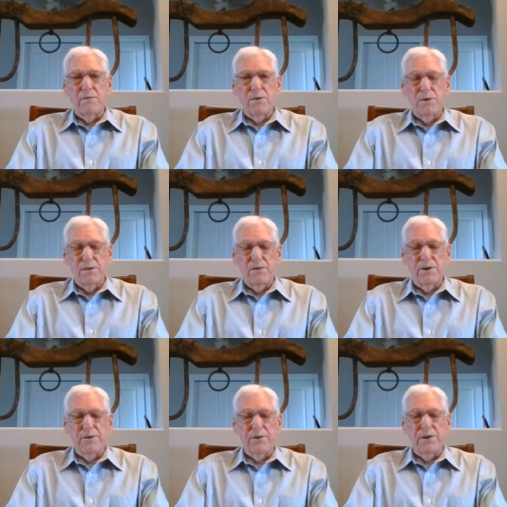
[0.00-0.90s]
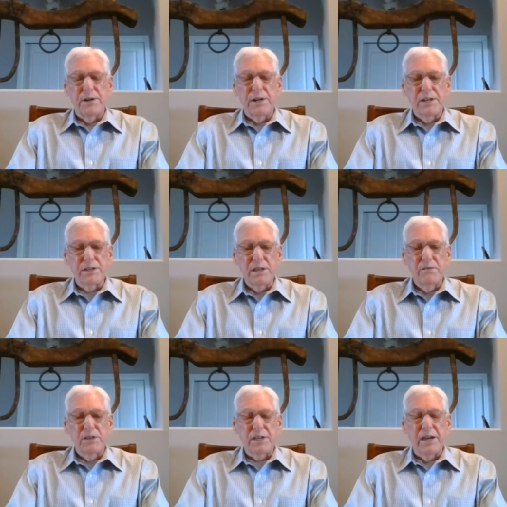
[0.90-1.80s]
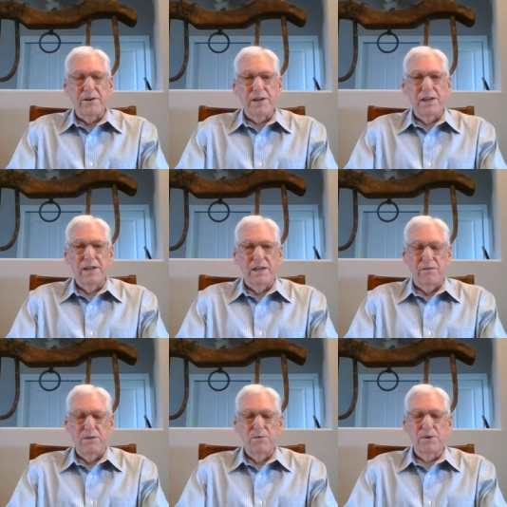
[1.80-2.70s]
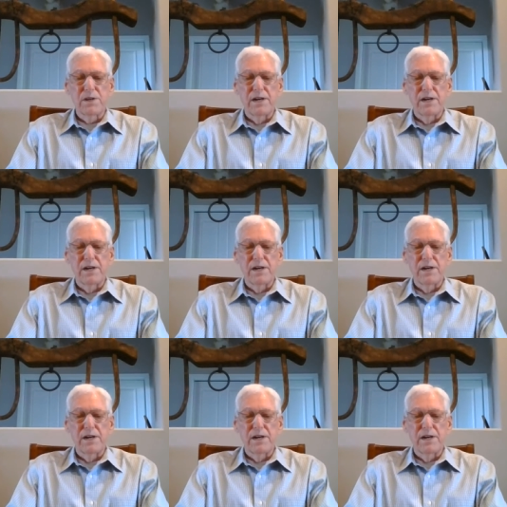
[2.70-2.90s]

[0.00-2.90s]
if you live here in Stevens County, if you will